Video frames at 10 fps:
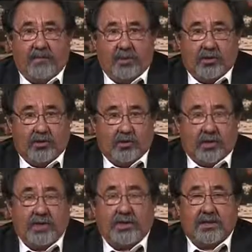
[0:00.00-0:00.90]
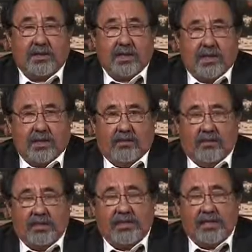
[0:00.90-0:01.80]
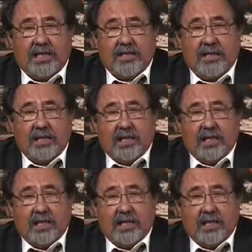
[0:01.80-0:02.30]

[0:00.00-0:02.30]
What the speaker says: them with due process in the full extent.